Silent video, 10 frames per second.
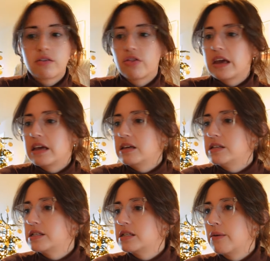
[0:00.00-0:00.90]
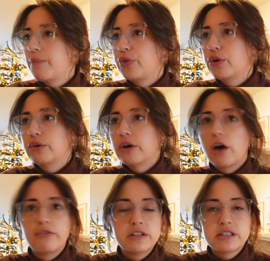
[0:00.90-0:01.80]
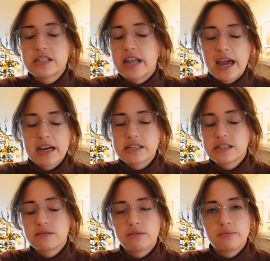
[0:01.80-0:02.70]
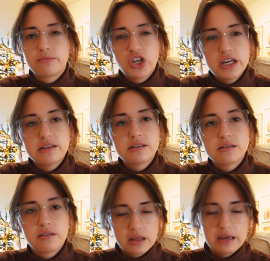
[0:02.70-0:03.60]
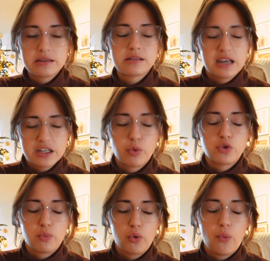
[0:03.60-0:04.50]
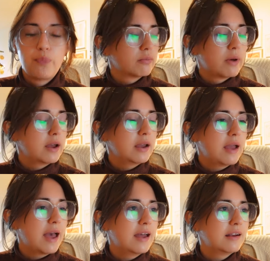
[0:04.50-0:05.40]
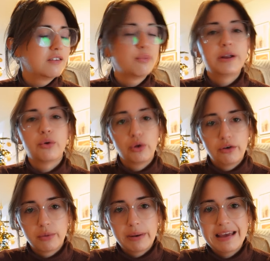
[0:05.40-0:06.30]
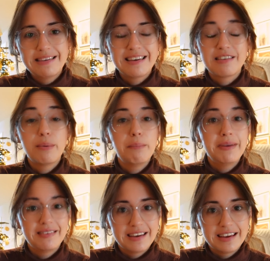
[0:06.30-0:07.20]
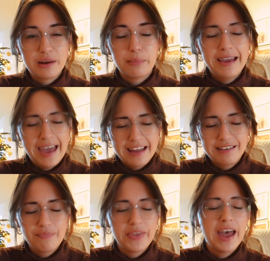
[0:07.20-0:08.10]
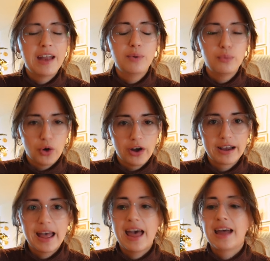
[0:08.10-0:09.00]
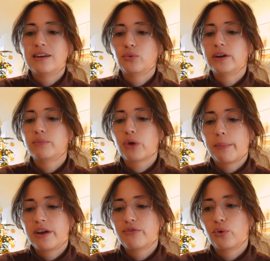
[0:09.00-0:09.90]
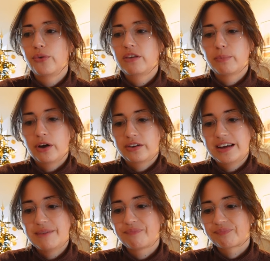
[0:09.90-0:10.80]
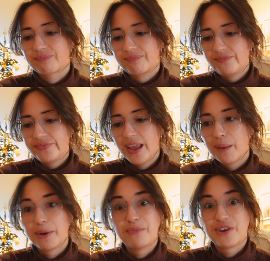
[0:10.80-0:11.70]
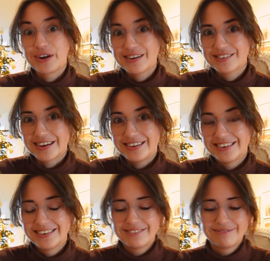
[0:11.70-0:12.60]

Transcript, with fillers: thingies, oven snacks, cheese things as possible. My head is a bit all over the place. It's a bit busy in my head and with work and with prepping for this party. But I'm very excited.